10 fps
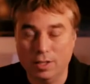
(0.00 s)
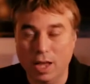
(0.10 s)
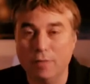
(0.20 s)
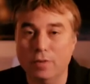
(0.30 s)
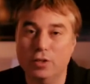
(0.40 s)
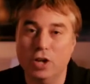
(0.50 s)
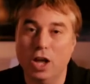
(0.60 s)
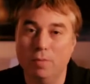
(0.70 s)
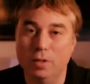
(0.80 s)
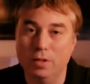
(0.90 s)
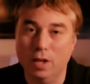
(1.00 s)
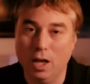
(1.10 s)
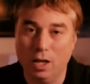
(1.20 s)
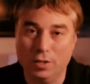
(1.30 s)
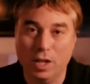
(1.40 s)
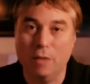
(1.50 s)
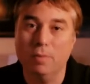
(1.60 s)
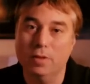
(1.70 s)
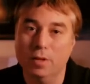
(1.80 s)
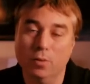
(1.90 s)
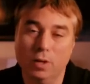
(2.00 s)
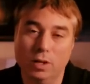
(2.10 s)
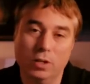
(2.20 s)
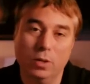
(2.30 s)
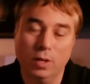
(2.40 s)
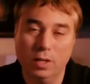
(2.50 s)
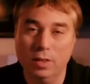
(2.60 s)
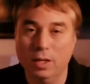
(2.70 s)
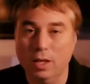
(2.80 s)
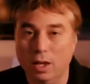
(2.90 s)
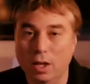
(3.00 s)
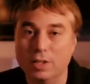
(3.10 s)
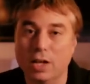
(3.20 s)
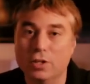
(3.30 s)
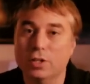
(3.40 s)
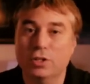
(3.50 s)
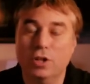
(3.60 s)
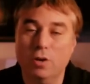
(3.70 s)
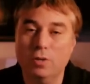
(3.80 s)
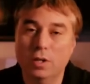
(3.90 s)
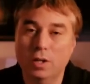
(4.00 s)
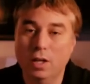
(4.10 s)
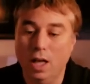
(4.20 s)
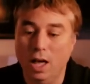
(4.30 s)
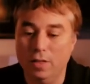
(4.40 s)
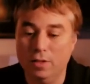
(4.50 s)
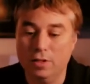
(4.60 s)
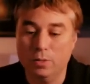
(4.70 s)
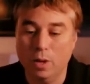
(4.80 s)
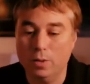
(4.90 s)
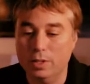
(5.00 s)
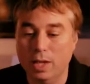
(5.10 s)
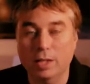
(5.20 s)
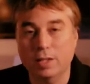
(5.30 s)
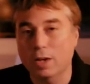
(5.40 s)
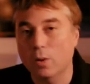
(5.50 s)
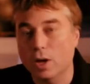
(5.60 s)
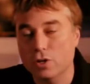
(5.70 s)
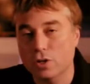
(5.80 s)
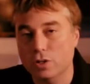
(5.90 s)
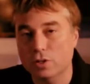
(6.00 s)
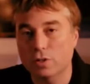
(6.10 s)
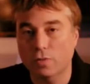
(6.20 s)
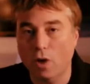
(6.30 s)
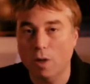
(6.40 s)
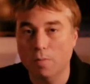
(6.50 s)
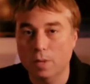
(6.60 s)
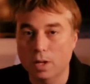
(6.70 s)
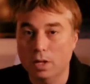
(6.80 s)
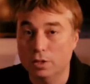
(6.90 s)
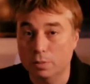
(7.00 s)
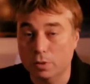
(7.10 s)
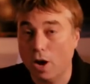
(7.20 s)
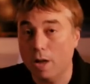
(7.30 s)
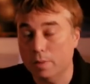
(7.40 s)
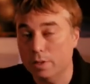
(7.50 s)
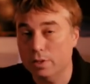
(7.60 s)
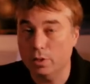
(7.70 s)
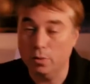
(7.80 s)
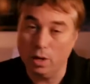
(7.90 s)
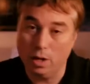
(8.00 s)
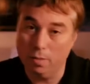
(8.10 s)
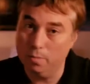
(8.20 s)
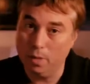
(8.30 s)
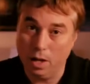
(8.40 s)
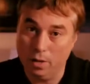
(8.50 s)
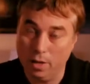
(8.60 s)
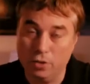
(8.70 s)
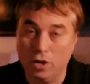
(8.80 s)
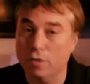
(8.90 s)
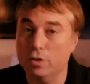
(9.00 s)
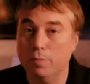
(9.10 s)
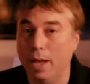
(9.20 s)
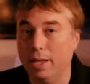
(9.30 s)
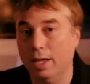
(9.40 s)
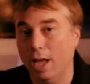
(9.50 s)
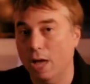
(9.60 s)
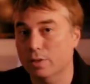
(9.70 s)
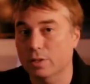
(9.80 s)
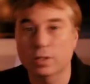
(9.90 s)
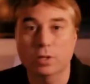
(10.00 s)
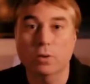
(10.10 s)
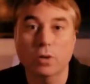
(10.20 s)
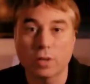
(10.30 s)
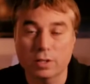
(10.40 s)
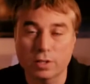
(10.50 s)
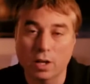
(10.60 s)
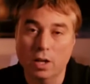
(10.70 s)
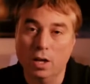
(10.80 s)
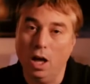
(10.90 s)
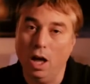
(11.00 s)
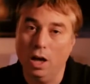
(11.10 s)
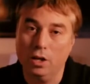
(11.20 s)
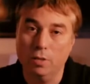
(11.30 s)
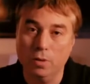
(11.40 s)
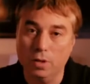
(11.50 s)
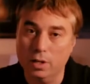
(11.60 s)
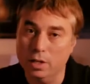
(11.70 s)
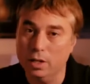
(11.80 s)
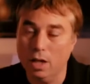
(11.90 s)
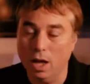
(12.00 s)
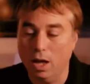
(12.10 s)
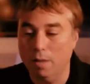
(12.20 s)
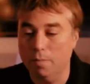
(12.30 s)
10 for the Chairman segment that we're going to do in the Los Angeles show. And this is where we take 10 questions from subscribers who their generous backing allows us to do all this community